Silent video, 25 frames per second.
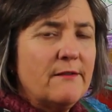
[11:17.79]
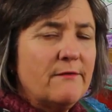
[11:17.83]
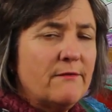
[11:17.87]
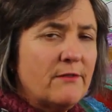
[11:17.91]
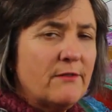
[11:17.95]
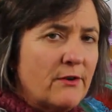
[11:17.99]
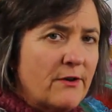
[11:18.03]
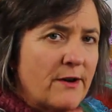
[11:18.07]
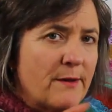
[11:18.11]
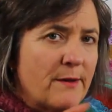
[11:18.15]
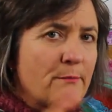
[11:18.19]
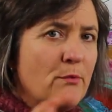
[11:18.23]

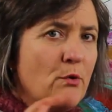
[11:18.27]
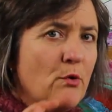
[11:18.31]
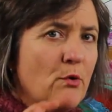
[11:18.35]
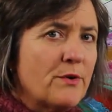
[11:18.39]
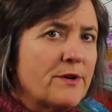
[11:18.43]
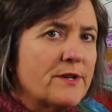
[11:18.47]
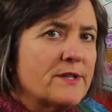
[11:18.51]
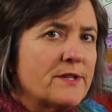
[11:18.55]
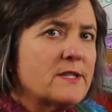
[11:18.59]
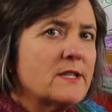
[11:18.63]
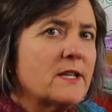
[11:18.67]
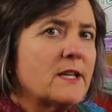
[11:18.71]
Very
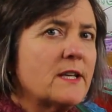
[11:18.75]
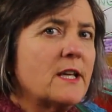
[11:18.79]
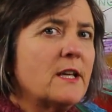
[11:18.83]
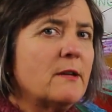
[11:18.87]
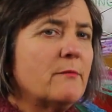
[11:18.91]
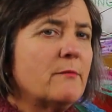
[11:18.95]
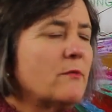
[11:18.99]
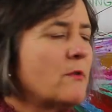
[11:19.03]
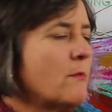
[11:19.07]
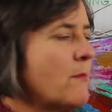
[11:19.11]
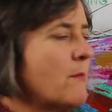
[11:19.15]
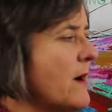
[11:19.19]
important to
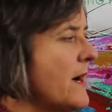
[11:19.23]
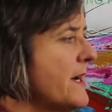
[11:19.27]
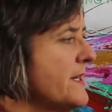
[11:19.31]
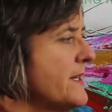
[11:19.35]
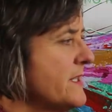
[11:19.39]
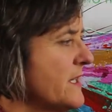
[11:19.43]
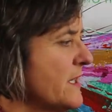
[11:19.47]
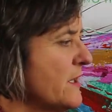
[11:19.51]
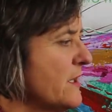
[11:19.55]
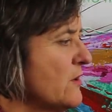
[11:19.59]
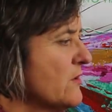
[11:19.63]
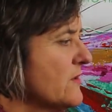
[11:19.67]
keep
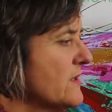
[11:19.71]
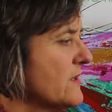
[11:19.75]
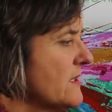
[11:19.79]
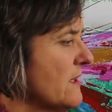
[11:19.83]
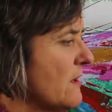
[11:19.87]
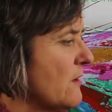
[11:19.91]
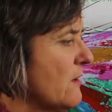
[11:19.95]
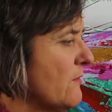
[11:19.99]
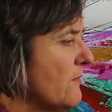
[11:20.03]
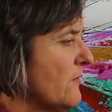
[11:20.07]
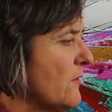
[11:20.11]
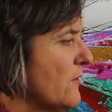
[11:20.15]
reminding
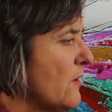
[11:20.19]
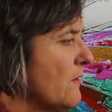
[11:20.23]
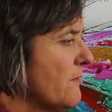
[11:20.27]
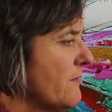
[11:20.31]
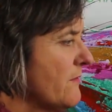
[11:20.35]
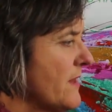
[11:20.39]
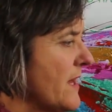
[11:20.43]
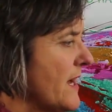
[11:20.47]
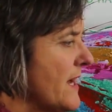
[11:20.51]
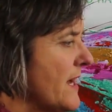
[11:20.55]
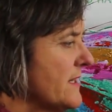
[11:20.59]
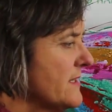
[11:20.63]
yourself
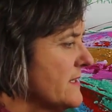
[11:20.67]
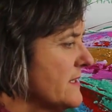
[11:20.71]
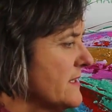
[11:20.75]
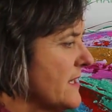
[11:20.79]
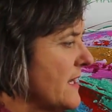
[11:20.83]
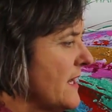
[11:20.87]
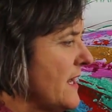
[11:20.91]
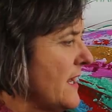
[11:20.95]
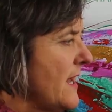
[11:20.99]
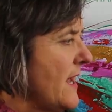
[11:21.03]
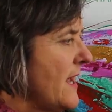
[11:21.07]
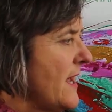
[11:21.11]
of that.
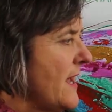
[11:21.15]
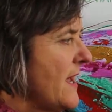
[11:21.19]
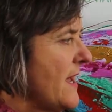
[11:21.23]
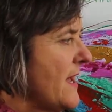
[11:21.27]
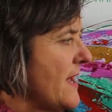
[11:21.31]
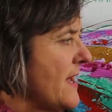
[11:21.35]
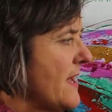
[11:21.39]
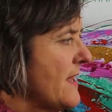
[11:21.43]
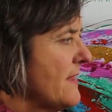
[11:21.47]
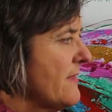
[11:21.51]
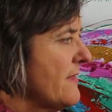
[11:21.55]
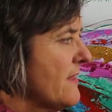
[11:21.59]

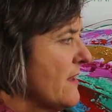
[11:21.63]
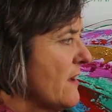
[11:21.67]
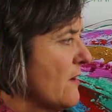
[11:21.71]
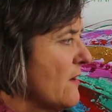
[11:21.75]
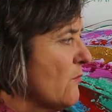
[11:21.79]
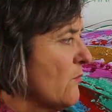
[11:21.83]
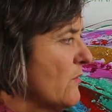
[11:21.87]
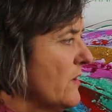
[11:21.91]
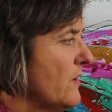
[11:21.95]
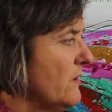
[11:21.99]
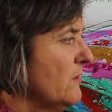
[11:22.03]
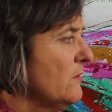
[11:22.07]
And
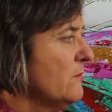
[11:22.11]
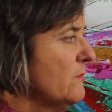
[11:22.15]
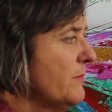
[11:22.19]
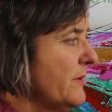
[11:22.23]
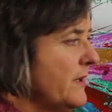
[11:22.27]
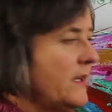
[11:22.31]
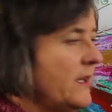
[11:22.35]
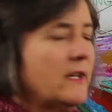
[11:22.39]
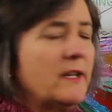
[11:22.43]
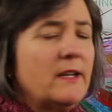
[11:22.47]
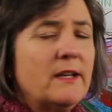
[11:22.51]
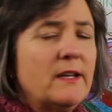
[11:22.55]
there will
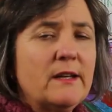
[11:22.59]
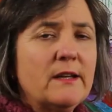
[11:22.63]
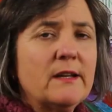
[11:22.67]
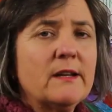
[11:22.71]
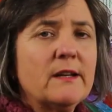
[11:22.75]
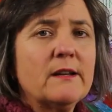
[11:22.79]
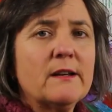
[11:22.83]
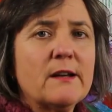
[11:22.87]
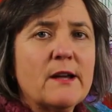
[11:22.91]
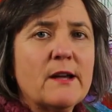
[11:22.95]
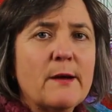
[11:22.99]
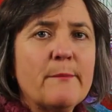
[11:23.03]
be
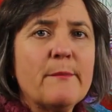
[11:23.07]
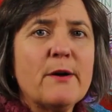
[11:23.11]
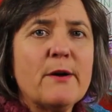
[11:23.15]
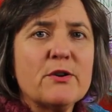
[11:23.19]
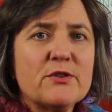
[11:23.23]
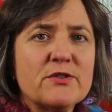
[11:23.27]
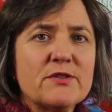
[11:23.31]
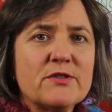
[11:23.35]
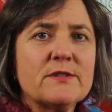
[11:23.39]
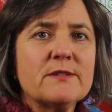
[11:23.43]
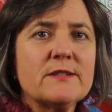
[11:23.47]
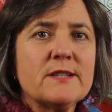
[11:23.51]

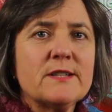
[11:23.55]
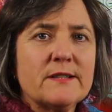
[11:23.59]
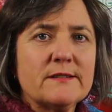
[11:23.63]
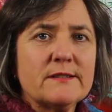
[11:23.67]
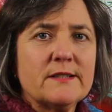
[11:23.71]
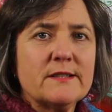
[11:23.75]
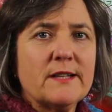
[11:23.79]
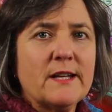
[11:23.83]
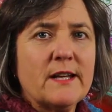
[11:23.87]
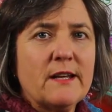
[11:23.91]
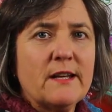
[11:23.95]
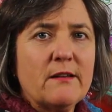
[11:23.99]
emotions
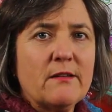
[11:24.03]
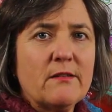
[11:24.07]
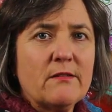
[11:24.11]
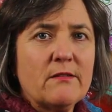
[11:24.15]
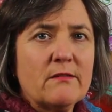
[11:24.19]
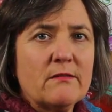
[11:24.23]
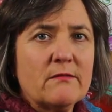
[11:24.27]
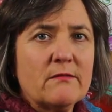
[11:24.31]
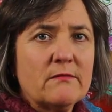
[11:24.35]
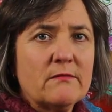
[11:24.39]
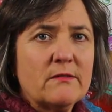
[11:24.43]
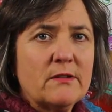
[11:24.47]
underneath.
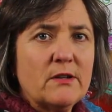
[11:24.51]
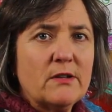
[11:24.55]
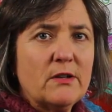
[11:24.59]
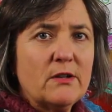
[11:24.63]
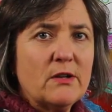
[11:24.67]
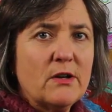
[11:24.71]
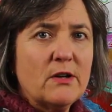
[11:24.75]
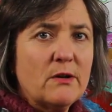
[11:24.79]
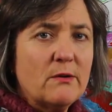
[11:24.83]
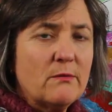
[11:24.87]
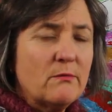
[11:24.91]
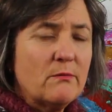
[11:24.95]

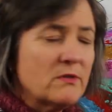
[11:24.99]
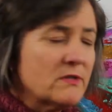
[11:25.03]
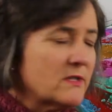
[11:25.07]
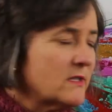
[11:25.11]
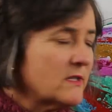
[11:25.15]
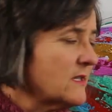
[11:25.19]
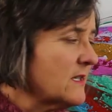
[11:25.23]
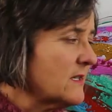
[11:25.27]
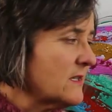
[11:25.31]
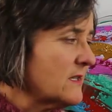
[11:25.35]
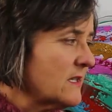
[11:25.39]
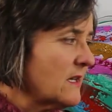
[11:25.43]
It
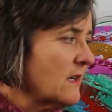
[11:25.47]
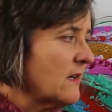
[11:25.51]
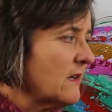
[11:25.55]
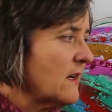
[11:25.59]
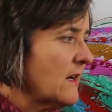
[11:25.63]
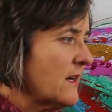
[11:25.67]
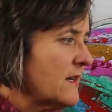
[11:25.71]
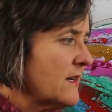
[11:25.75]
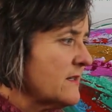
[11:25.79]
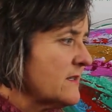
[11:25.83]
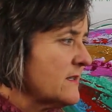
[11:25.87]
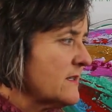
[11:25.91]
wasn't until
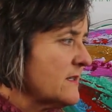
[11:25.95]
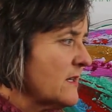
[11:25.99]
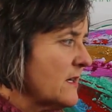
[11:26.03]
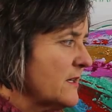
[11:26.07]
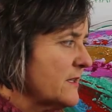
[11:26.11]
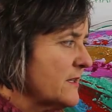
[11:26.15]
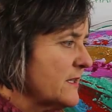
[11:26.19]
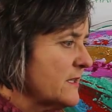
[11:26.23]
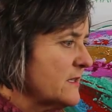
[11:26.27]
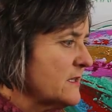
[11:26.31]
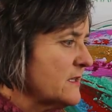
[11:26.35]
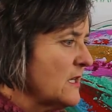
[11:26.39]
I
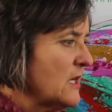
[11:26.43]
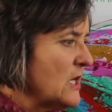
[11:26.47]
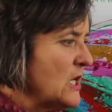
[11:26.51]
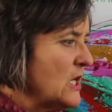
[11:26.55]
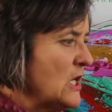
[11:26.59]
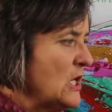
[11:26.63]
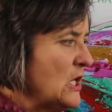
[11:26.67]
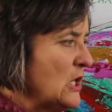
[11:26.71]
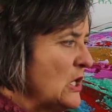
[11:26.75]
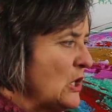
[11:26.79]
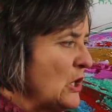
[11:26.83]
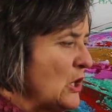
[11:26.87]
started
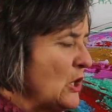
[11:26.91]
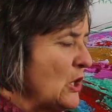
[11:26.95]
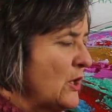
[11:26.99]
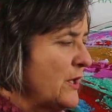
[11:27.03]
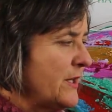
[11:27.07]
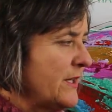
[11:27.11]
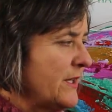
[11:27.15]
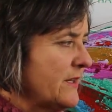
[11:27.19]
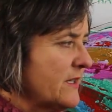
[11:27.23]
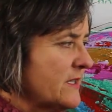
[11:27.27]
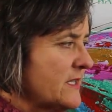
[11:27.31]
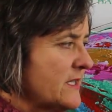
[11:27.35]

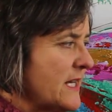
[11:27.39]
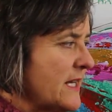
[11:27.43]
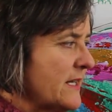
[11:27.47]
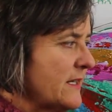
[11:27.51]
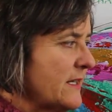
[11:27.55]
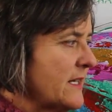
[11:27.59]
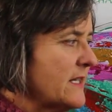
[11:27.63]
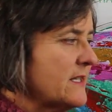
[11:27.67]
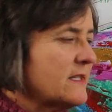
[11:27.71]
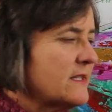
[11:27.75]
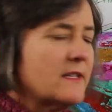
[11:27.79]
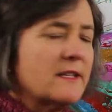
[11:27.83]
learning the
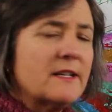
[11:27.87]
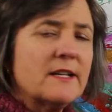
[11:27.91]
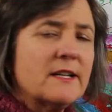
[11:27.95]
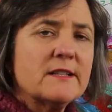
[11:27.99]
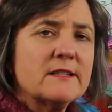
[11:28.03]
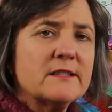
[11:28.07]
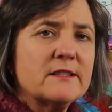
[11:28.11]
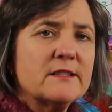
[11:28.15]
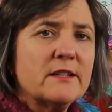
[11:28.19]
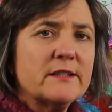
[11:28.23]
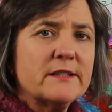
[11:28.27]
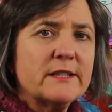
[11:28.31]
techniques that I
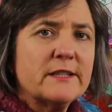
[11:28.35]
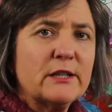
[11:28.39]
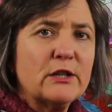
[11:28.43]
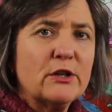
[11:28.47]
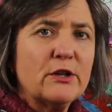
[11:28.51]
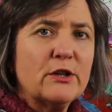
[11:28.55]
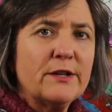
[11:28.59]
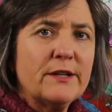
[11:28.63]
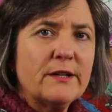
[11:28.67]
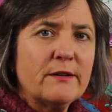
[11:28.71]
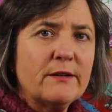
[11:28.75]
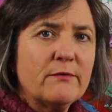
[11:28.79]
started
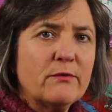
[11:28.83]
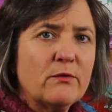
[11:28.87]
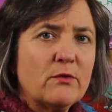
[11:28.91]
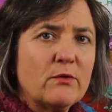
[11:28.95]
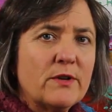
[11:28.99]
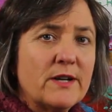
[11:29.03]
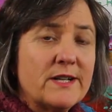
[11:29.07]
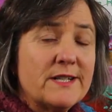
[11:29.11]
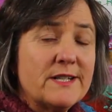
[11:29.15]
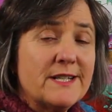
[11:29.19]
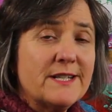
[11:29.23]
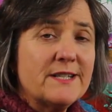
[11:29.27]
learning
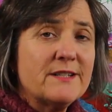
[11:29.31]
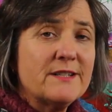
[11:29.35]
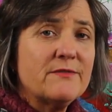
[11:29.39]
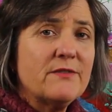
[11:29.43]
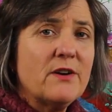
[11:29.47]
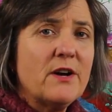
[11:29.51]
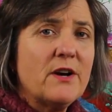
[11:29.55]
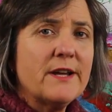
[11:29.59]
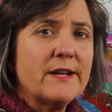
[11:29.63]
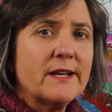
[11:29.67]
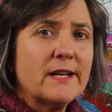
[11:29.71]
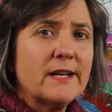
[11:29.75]
for
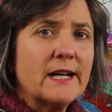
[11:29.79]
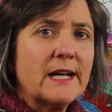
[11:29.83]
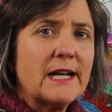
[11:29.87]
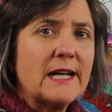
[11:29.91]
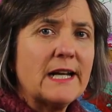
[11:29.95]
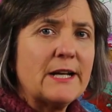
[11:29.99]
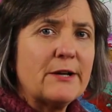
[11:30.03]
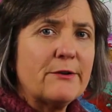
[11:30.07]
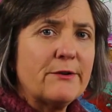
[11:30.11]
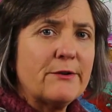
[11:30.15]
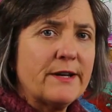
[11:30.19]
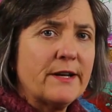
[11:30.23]
identifying and
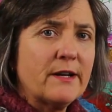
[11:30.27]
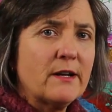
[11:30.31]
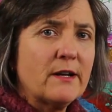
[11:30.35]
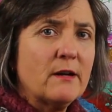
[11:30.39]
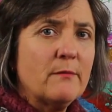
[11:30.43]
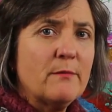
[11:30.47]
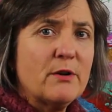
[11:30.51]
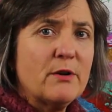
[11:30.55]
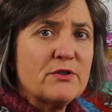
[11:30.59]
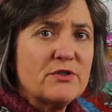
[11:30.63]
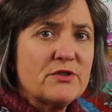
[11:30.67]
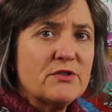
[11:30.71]
clearing
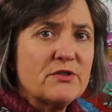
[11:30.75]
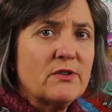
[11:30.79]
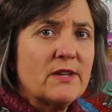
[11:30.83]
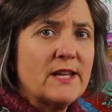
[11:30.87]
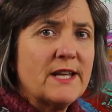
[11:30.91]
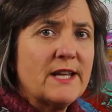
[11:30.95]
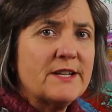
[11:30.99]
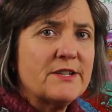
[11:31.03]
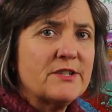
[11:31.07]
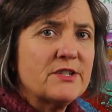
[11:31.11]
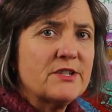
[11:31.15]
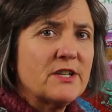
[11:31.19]
emotional
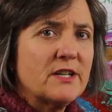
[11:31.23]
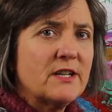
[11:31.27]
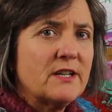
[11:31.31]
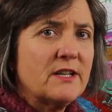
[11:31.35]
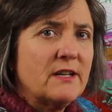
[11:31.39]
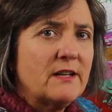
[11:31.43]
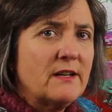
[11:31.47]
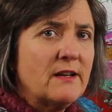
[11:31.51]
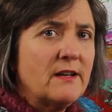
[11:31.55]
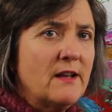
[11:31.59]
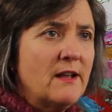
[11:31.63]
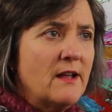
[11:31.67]

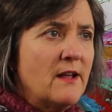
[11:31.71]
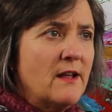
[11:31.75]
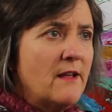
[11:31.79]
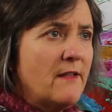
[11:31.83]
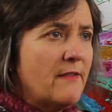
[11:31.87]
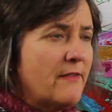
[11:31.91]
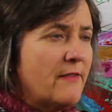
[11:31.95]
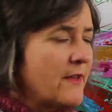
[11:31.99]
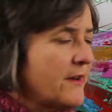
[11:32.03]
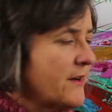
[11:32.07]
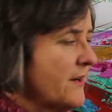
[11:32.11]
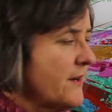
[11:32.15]
energy
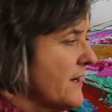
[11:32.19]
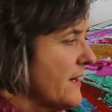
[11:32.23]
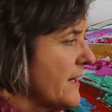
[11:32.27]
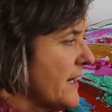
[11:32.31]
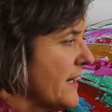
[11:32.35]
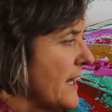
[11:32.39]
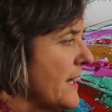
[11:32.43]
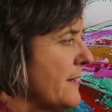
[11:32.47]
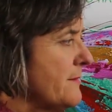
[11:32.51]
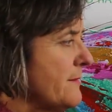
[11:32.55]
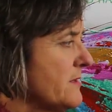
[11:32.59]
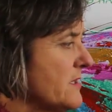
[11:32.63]
that I
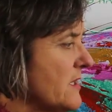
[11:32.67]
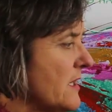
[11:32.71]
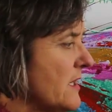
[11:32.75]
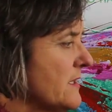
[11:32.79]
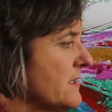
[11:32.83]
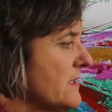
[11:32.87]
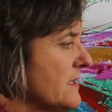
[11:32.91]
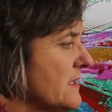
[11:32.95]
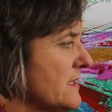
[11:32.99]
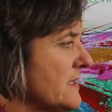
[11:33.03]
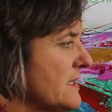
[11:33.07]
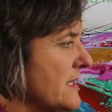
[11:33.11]
came to
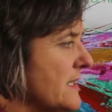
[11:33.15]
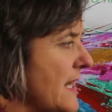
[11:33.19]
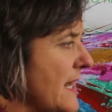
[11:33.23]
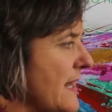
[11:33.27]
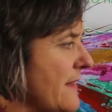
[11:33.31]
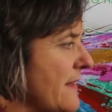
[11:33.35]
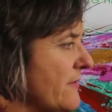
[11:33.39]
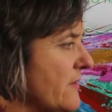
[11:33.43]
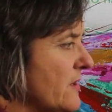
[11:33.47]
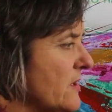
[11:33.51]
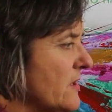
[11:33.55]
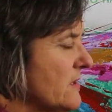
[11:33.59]

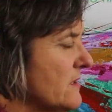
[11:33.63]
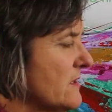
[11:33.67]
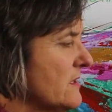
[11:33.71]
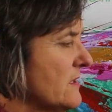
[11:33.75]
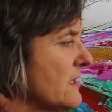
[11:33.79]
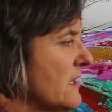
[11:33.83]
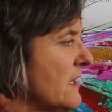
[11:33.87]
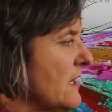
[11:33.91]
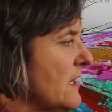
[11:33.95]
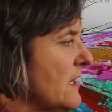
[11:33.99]
understand that